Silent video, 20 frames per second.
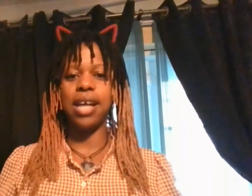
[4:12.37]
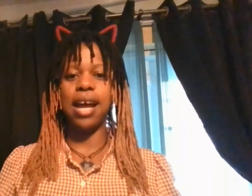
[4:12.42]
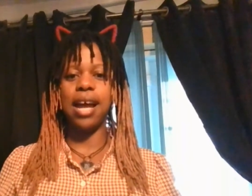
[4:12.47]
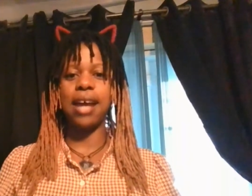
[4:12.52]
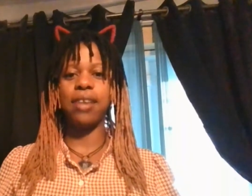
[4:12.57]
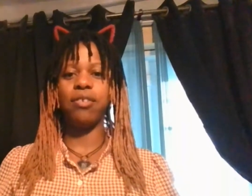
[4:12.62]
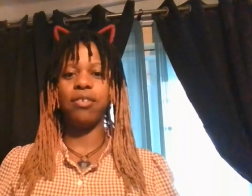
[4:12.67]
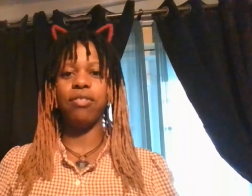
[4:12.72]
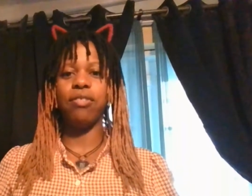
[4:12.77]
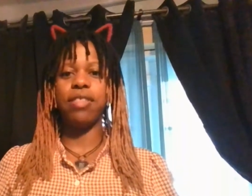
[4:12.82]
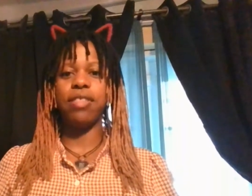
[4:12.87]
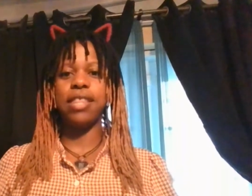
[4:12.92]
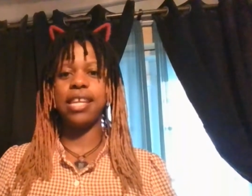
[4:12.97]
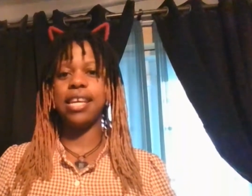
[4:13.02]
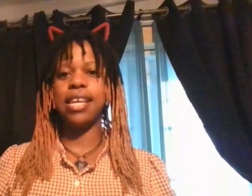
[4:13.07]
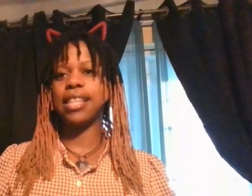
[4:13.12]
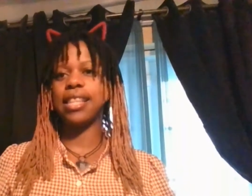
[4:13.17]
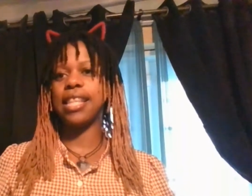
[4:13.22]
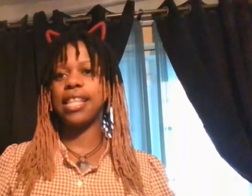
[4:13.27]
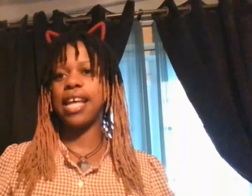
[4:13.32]
I don't
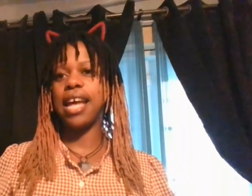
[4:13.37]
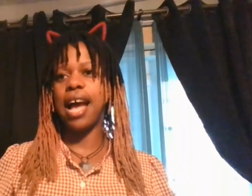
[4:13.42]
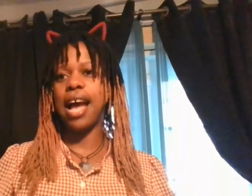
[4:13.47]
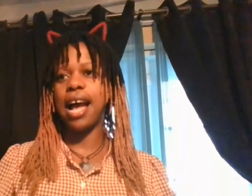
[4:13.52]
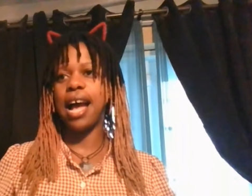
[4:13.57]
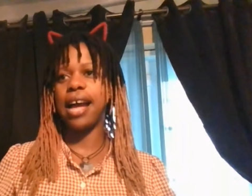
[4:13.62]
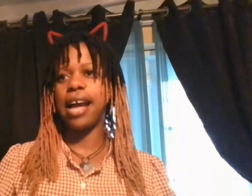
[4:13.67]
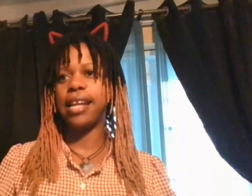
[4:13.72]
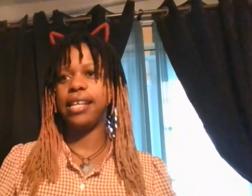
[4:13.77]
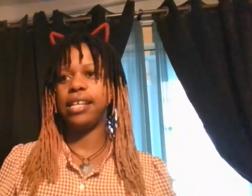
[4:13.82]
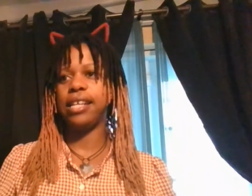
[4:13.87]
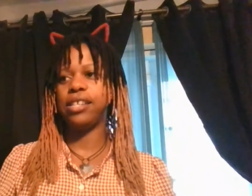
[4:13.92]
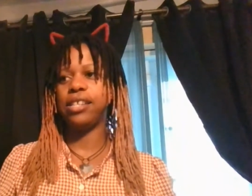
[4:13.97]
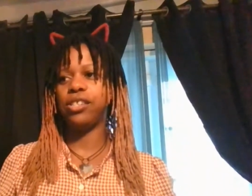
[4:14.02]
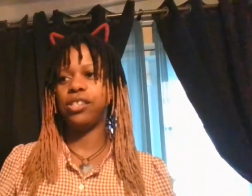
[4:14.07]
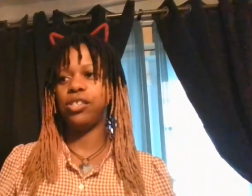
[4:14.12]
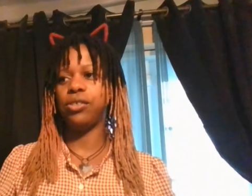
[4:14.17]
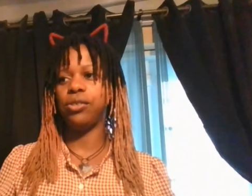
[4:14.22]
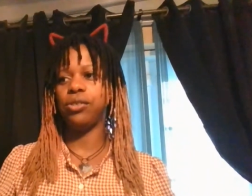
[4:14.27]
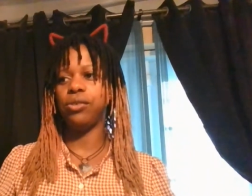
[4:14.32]
think that I
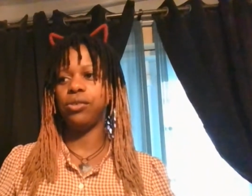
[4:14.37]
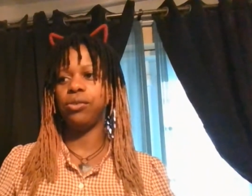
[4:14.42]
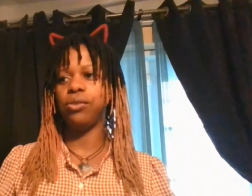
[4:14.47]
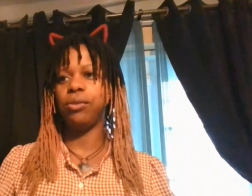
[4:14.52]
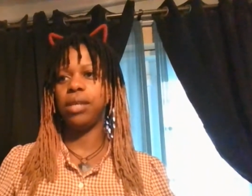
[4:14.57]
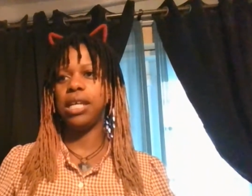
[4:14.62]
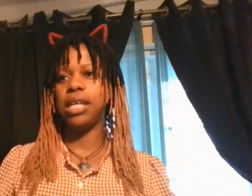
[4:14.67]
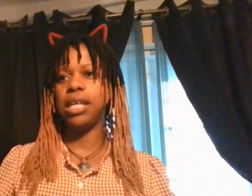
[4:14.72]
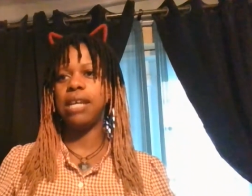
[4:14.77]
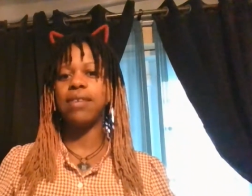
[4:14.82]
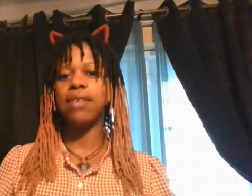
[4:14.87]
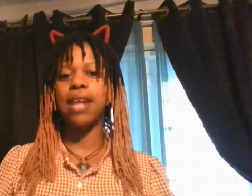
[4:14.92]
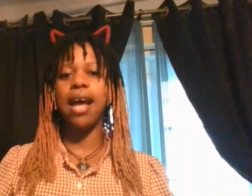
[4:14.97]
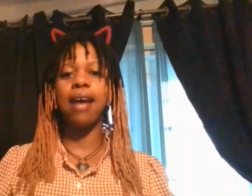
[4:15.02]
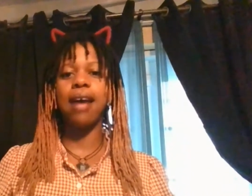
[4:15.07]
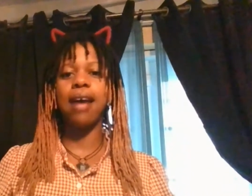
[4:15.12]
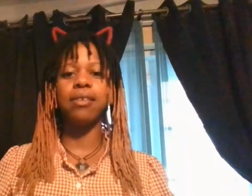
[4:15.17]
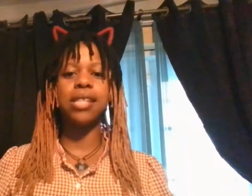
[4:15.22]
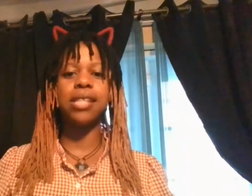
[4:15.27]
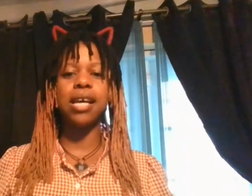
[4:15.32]
need to, even
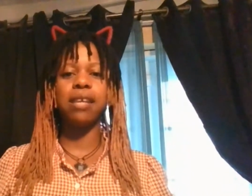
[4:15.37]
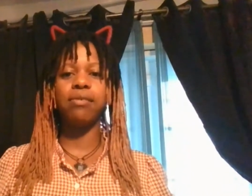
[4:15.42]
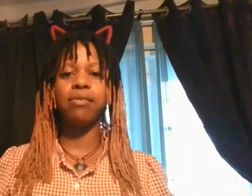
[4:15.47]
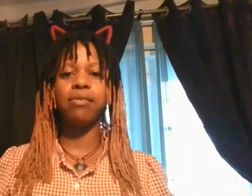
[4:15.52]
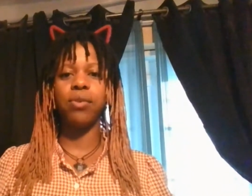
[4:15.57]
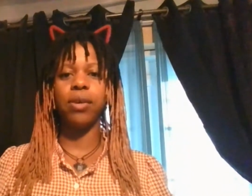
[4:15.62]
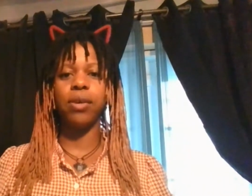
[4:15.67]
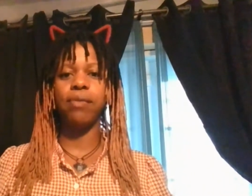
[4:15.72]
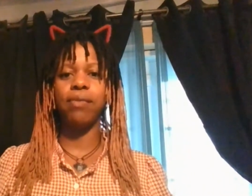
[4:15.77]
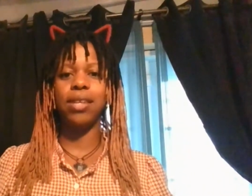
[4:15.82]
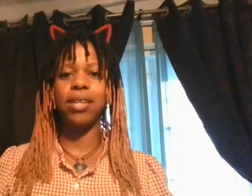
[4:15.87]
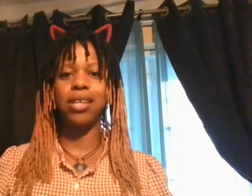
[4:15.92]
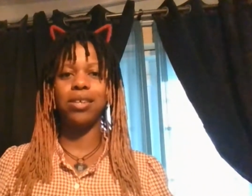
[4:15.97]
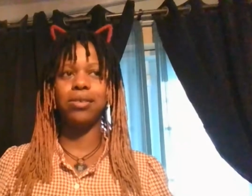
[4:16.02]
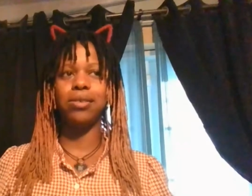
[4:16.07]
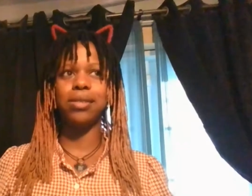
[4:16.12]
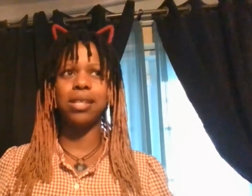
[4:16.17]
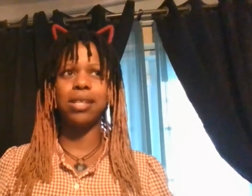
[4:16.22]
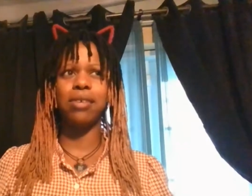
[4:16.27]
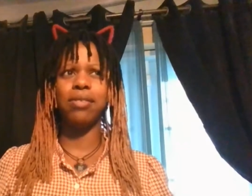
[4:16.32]
outside of doing
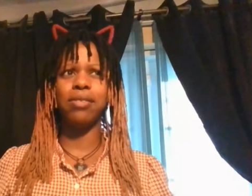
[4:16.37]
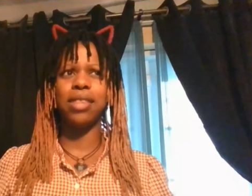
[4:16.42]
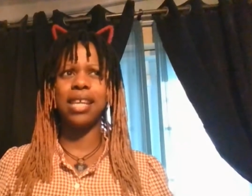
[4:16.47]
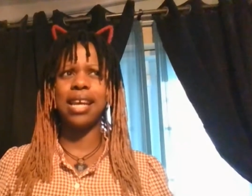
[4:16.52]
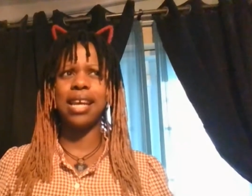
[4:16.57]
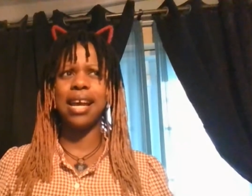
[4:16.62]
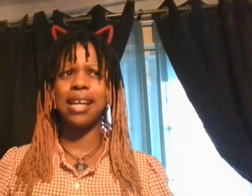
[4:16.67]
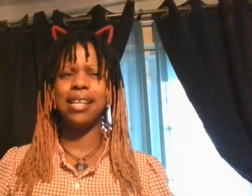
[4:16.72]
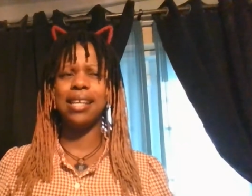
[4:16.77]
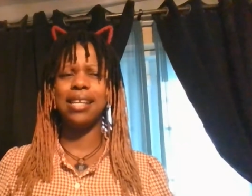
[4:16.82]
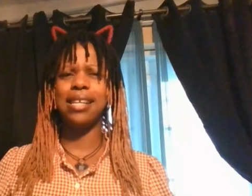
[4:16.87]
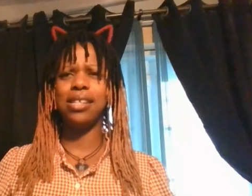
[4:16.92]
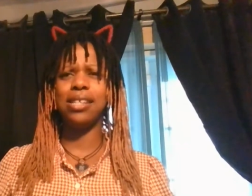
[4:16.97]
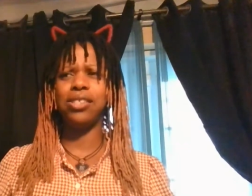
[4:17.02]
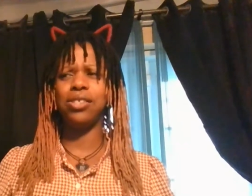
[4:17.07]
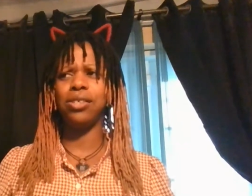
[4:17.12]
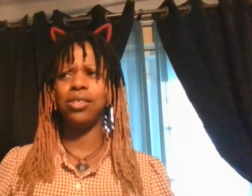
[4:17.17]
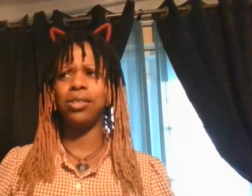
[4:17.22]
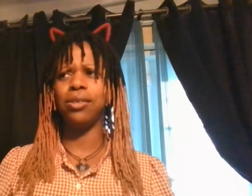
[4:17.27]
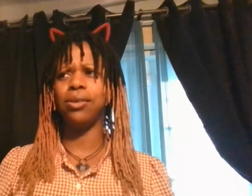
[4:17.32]
videos, I don't think I need
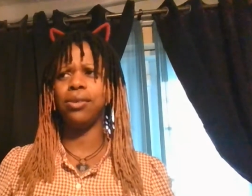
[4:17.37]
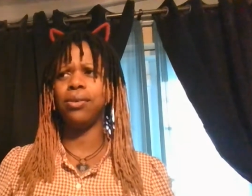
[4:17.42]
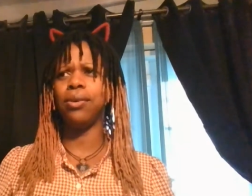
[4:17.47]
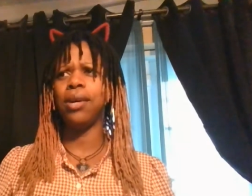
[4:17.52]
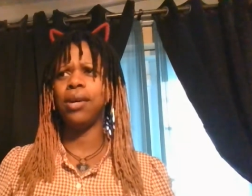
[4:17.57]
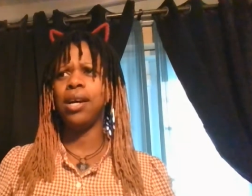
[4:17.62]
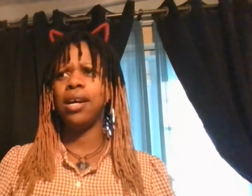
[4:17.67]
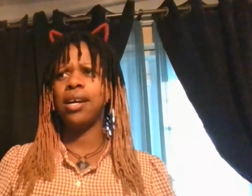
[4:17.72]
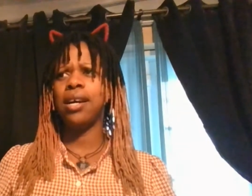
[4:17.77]
to